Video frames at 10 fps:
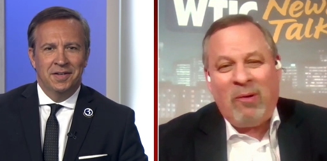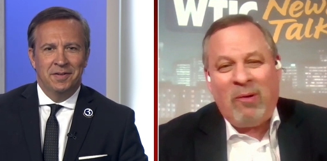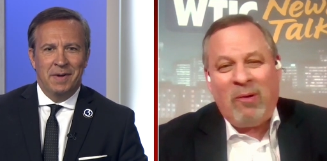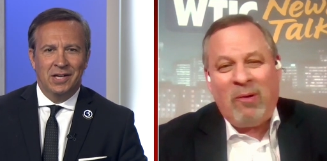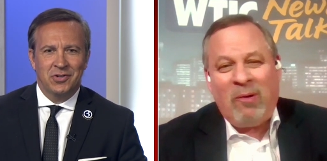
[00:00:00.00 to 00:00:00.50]

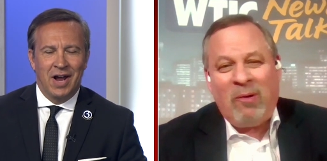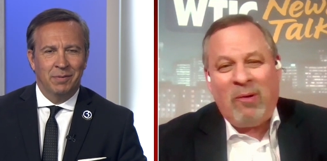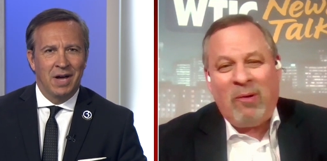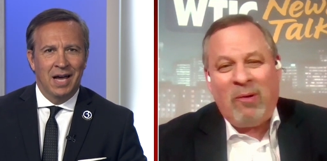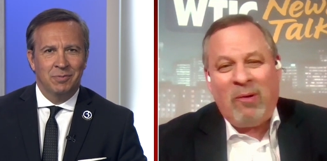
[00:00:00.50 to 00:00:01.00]
Speaker 1: Pastor,
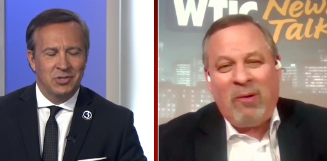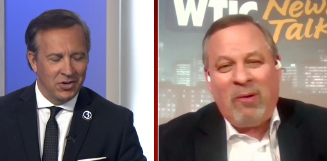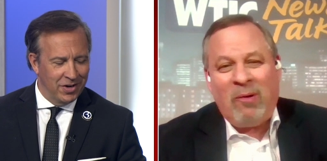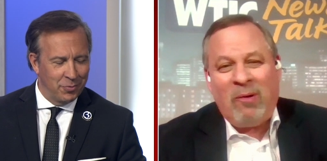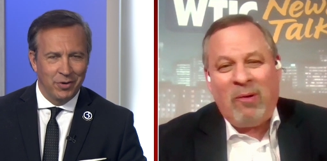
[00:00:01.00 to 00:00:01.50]
I'm, I'm
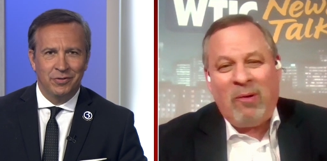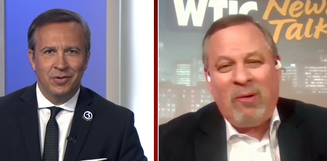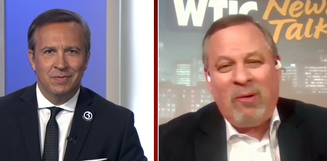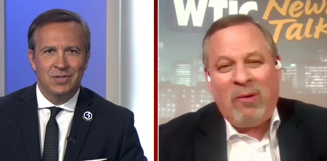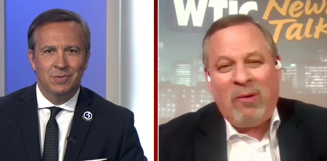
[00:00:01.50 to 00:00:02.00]
sorry. We,
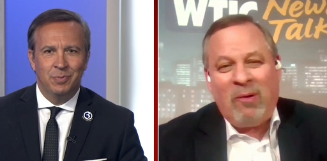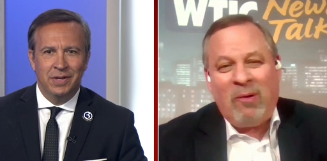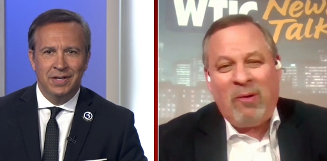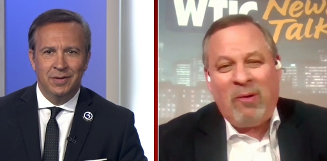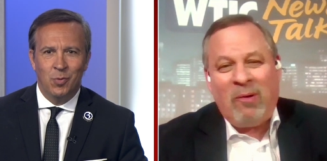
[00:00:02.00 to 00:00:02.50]

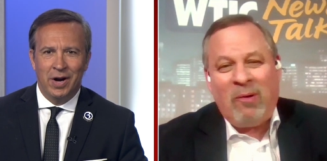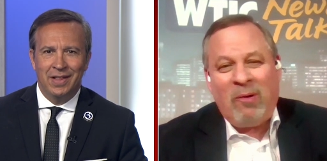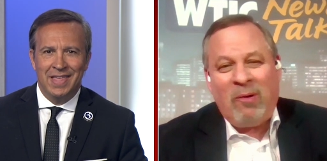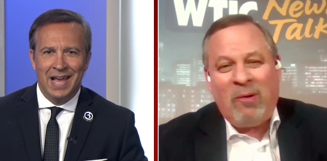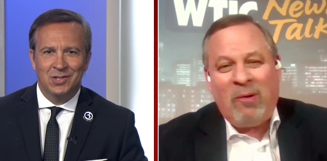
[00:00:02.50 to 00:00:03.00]
we wanted
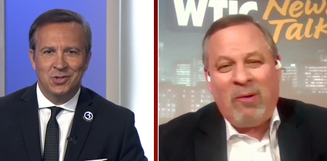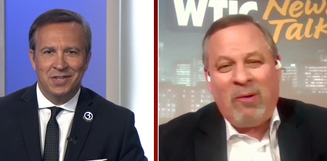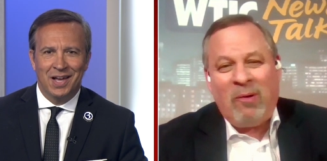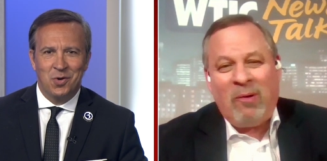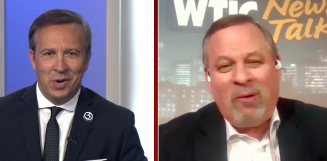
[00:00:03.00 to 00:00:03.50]
the answer to
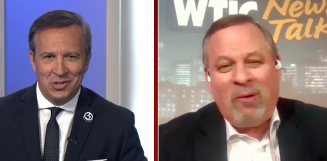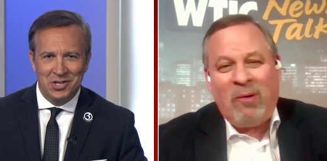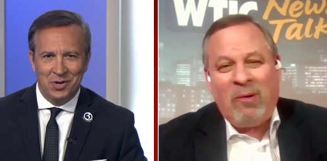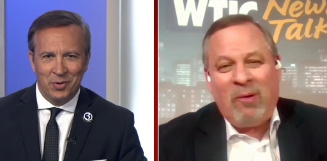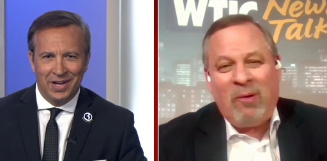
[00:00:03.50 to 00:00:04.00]
that
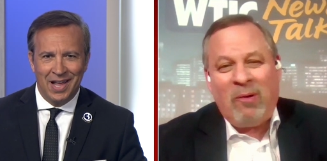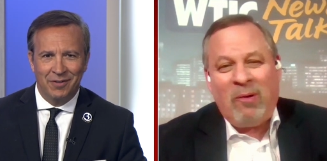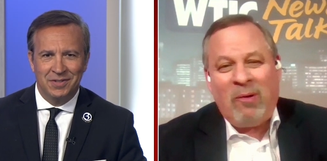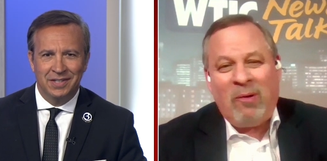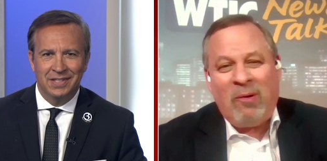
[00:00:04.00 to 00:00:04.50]
question, and we're going to have
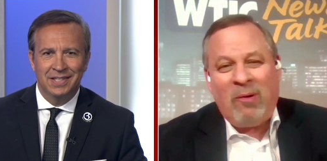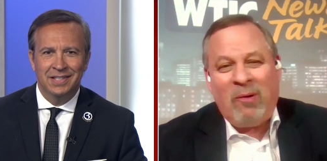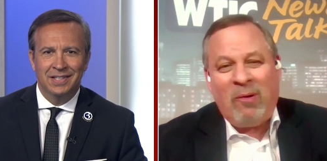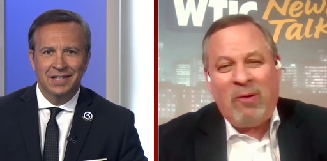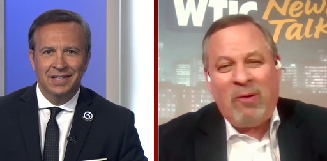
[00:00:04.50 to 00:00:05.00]
four to. Four
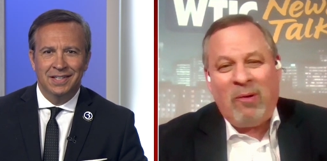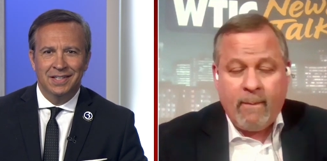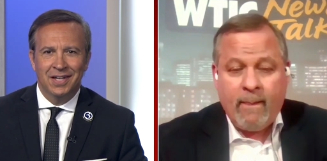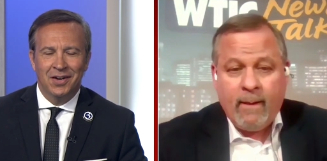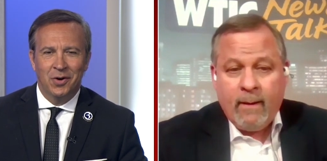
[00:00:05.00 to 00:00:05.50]
o'clock.
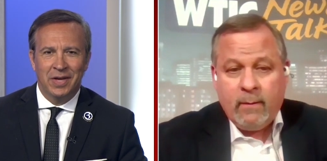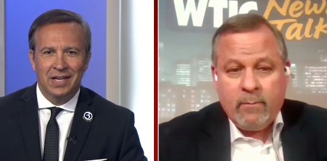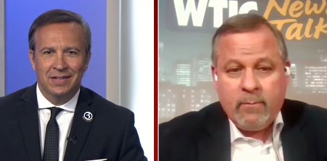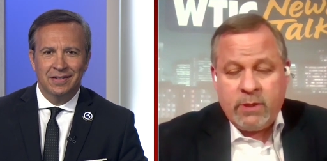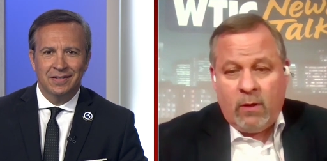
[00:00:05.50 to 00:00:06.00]
Okay.
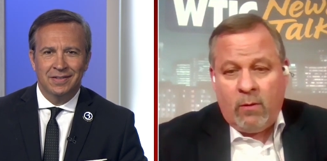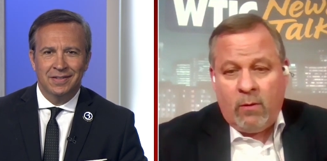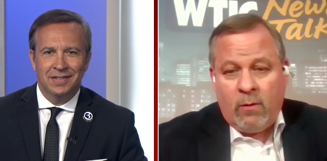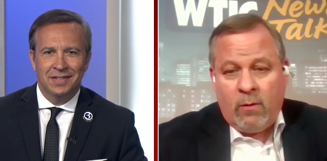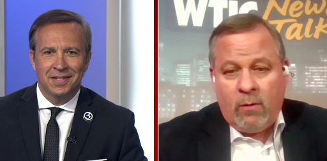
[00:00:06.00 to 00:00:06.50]
So
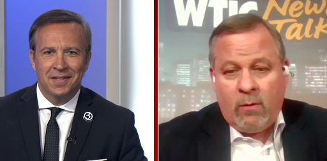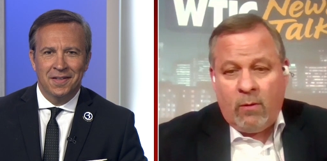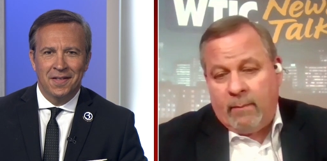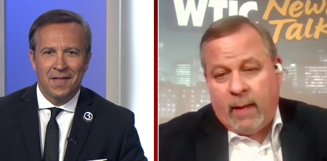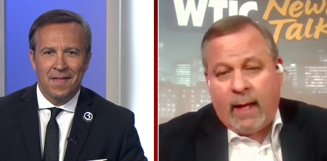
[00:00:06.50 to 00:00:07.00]
Speaker 2: uh,
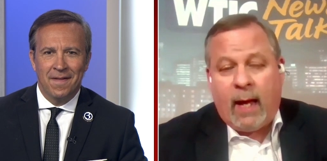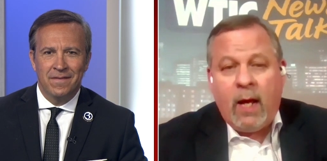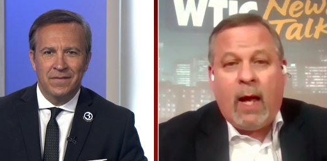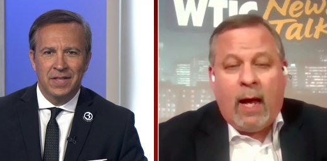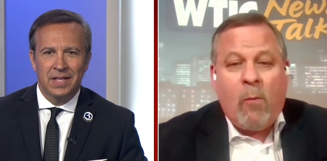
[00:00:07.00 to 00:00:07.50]
I, I, I,
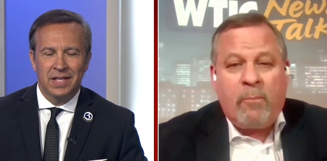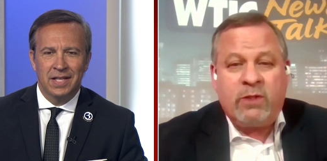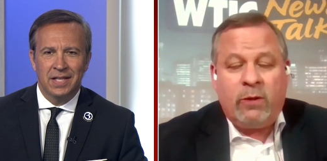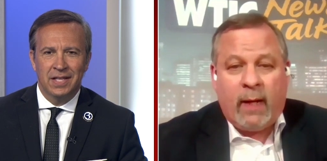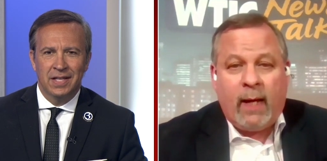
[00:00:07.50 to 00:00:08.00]
hope soon.
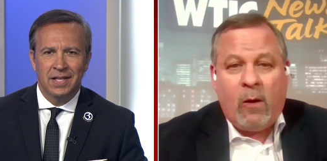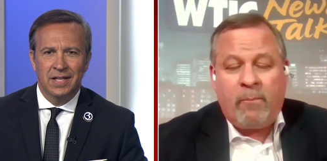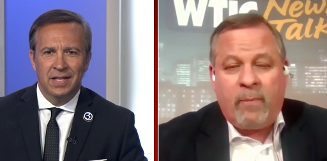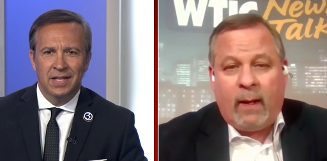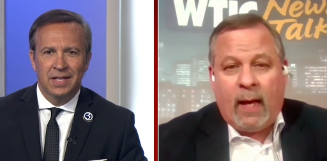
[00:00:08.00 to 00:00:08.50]
I hope
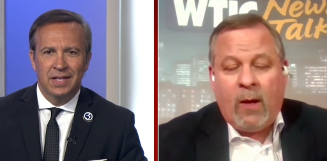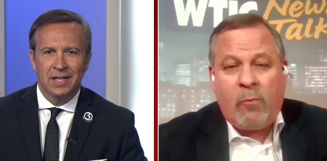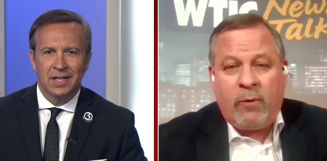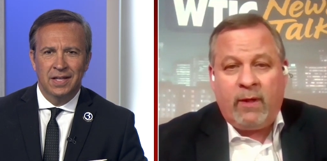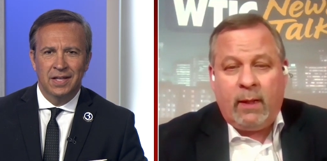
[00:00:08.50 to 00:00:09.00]
I hope
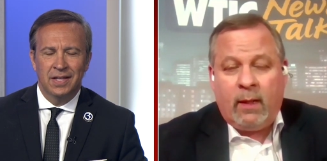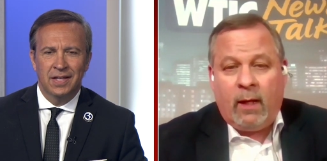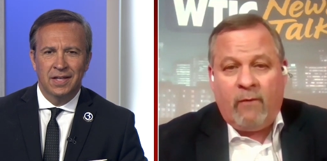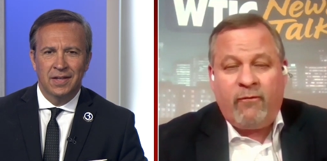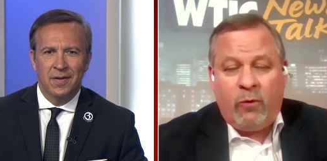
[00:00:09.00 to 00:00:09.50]
within uh, a
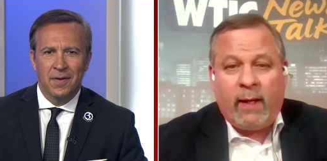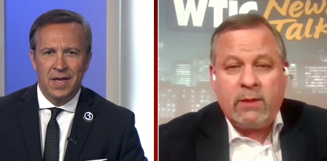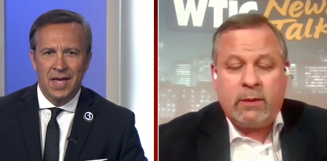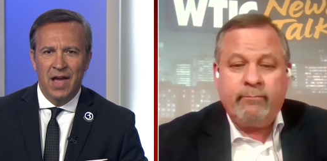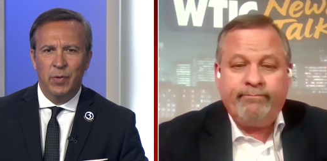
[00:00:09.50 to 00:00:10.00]
few weeks.
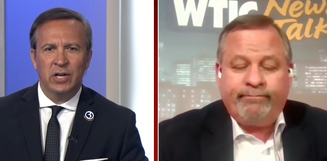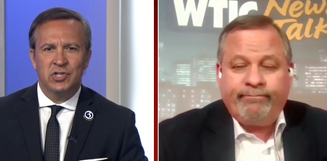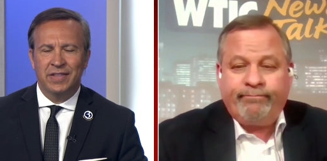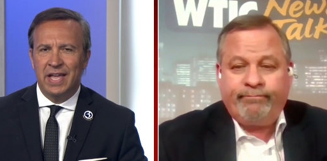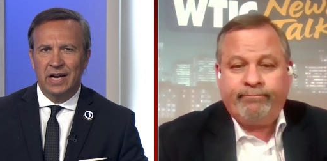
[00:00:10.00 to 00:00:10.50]
Speaker 1: If we can just
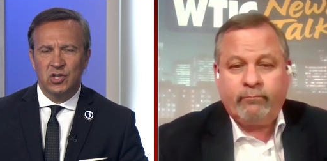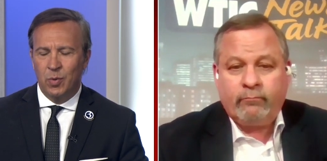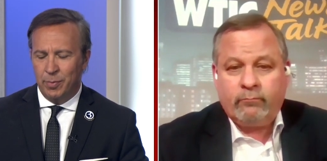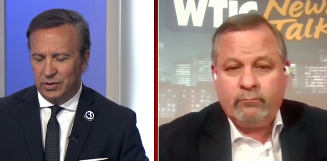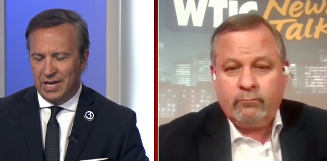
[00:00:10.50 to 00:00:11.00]
get that answer
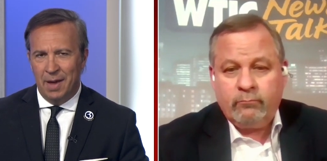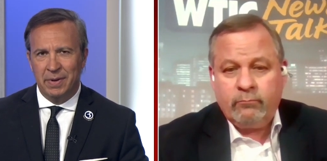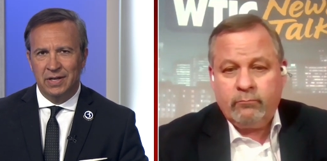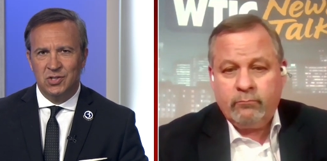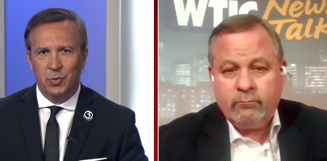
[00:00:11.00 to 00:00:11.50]
one more time
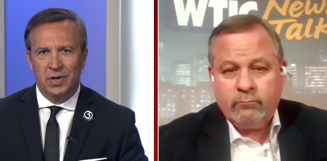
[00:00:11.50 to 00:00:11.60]
because you were